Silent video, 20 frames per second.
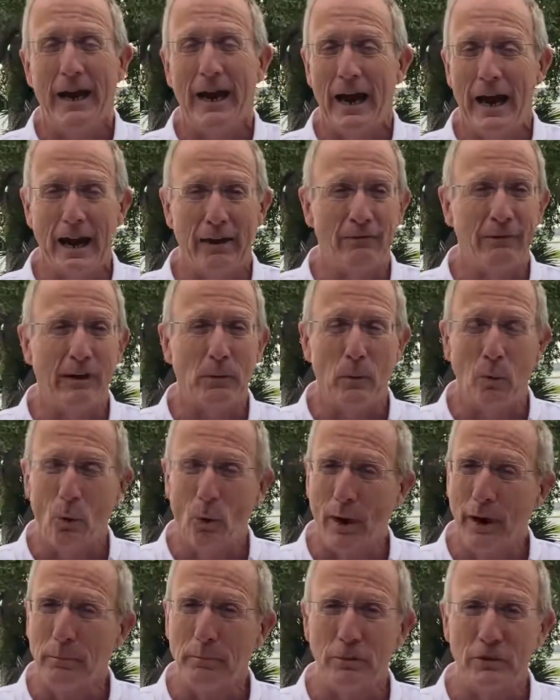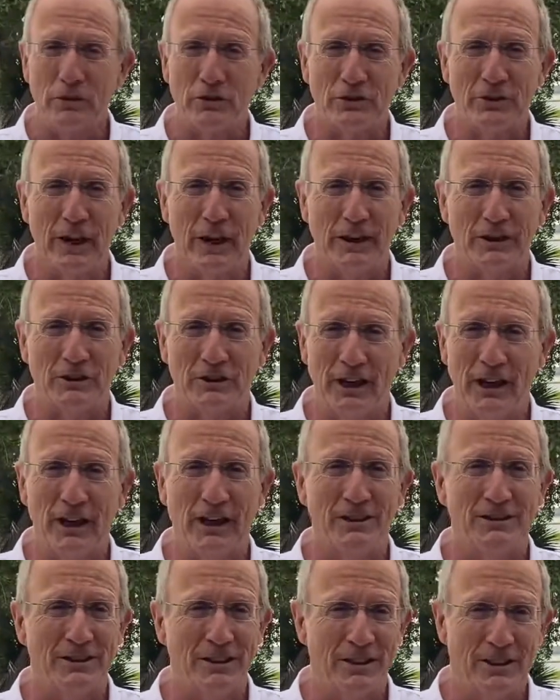every 1%
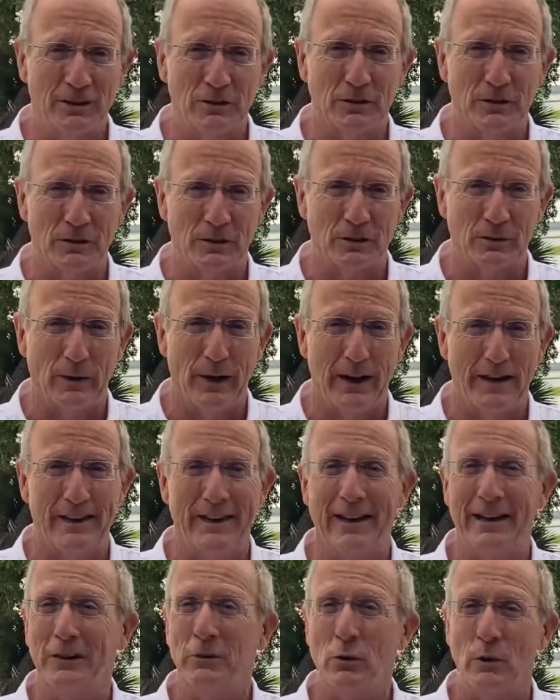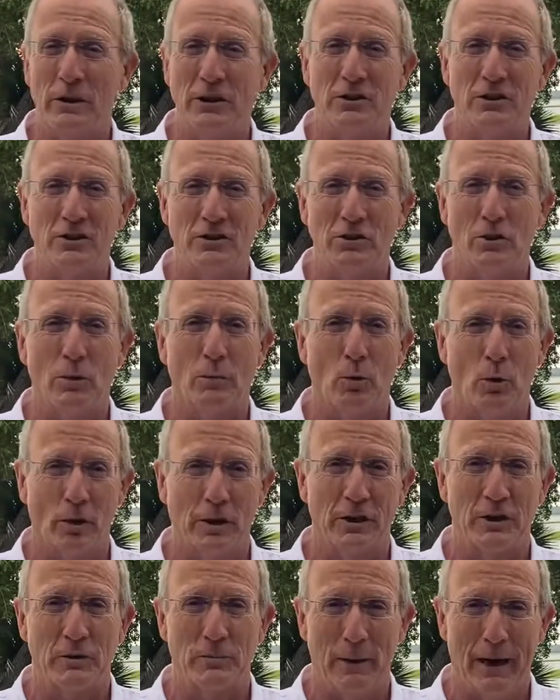change in interest rate increases your
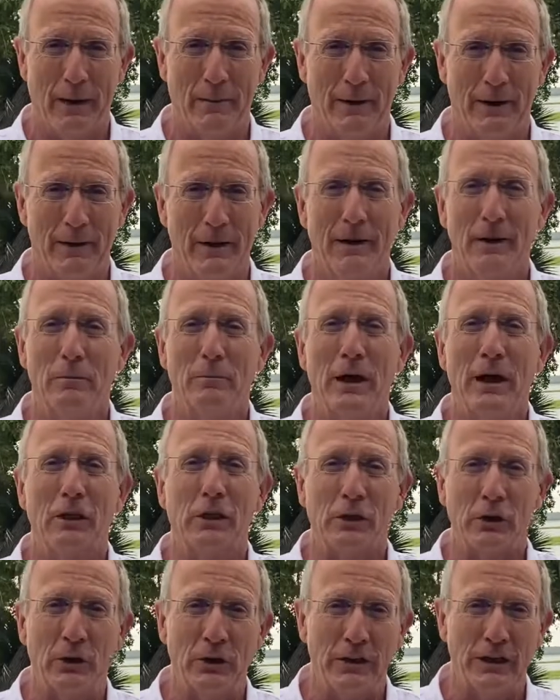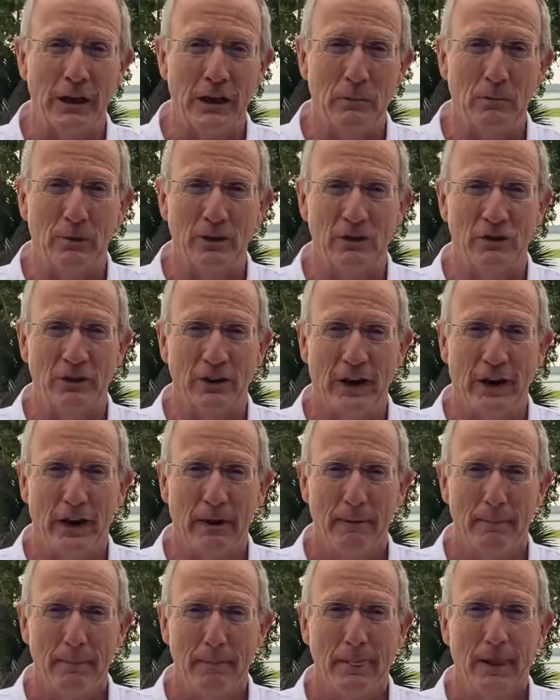mortgage payment by 13%.
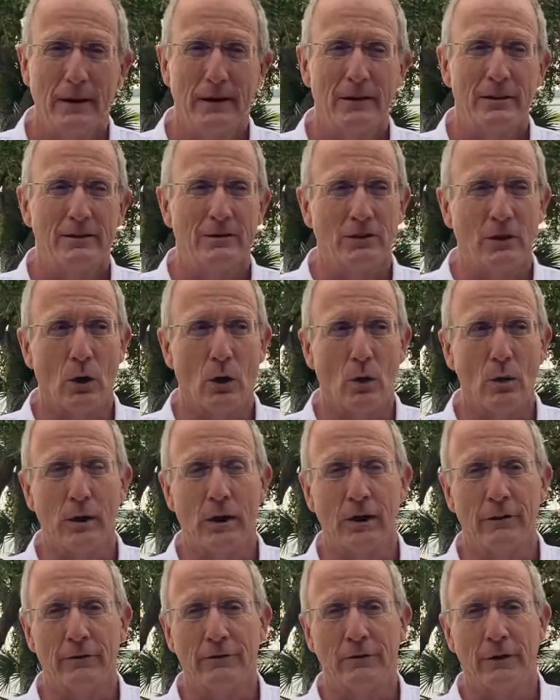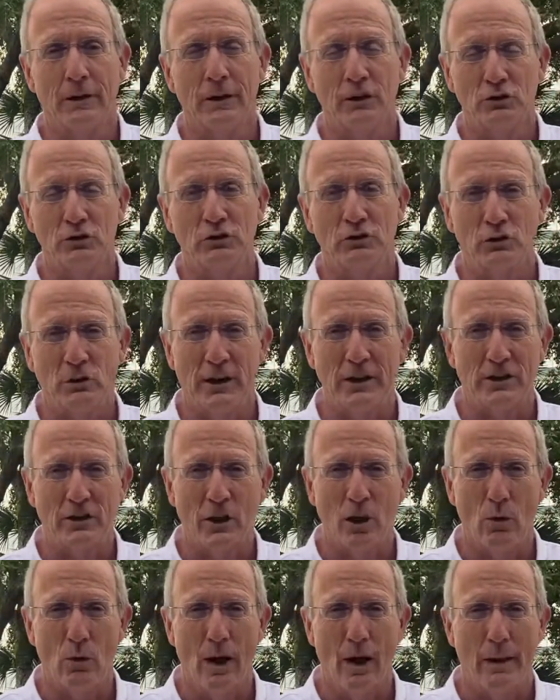So if interest rates
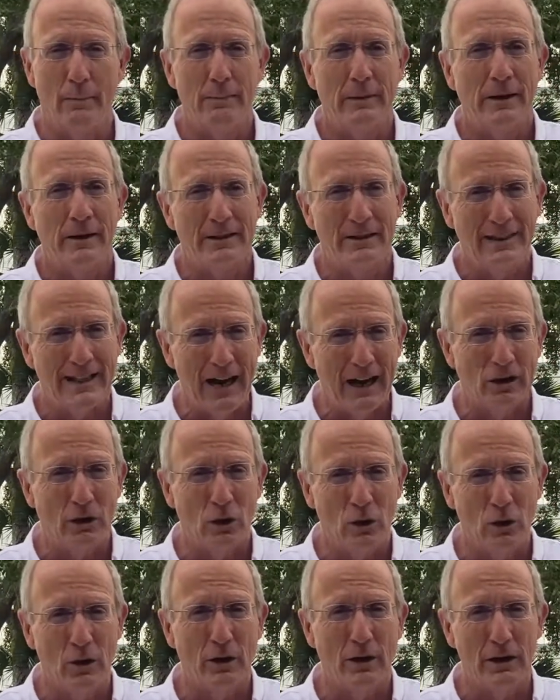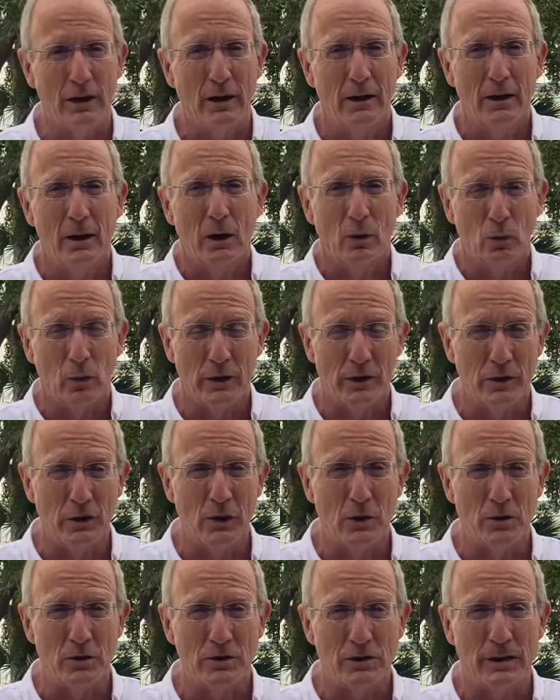go up, that could
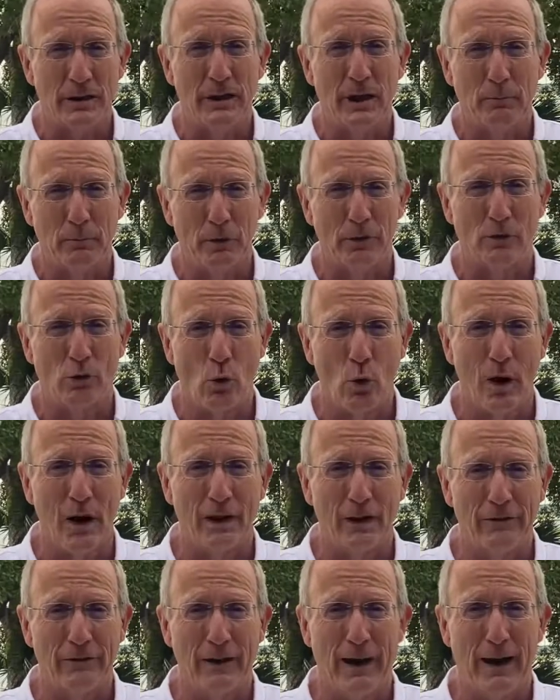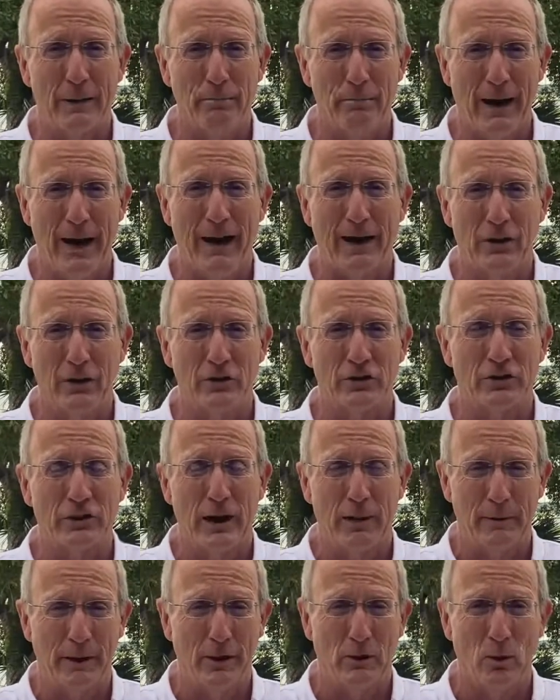reduce the number of qualified buyers
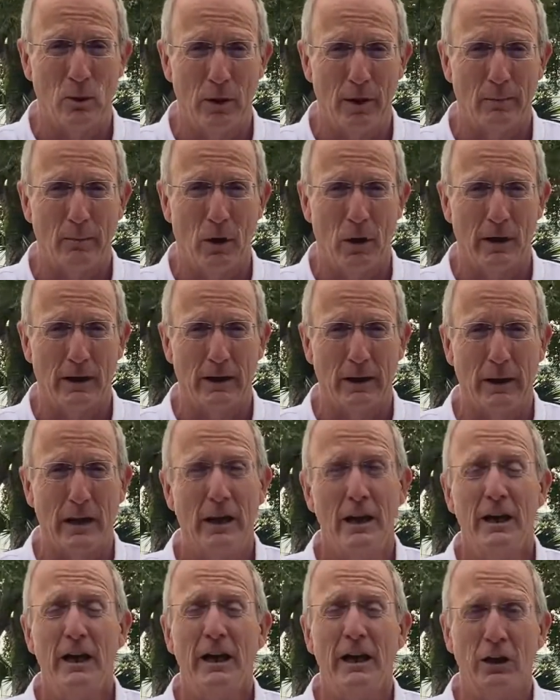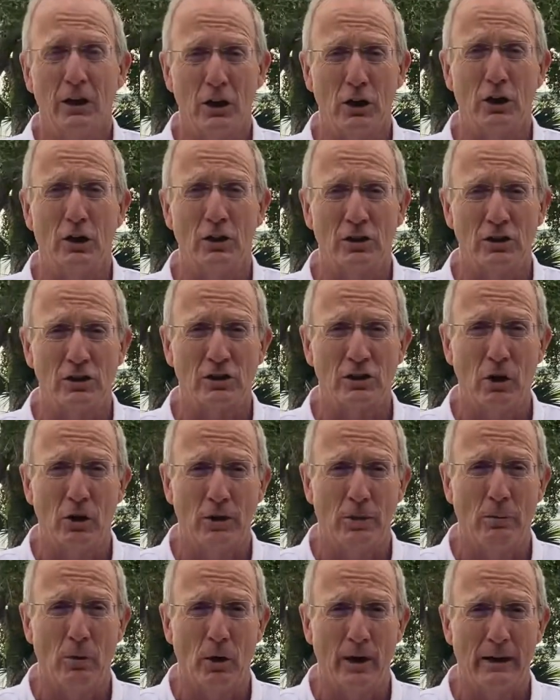coming to our market, and it could slow
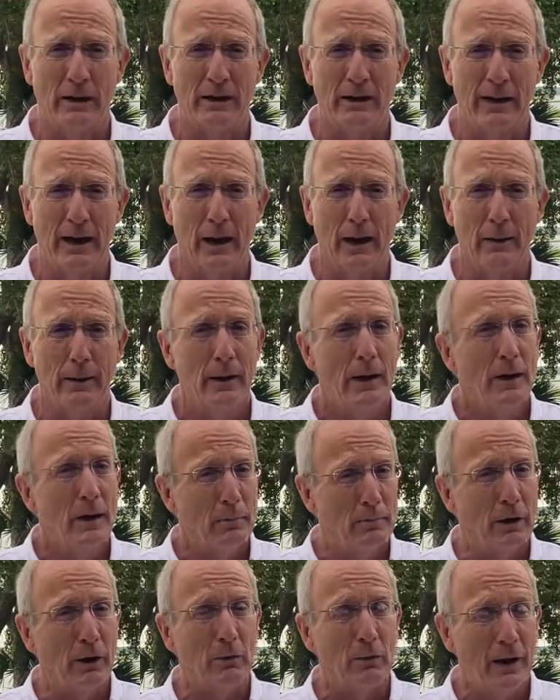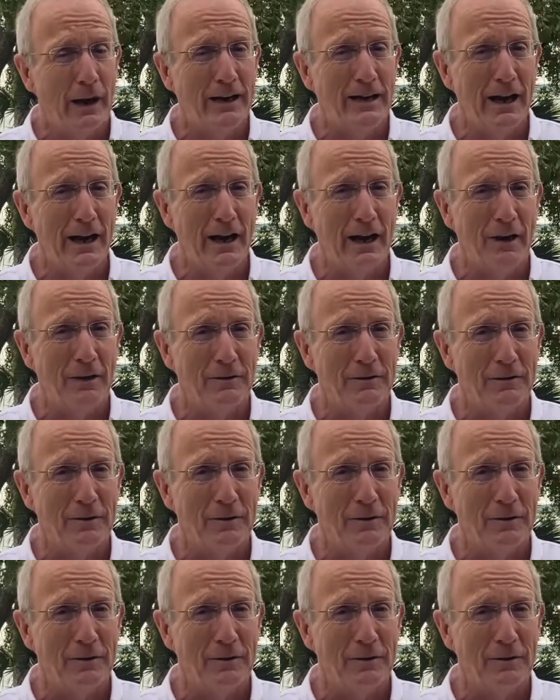the market down. But right now,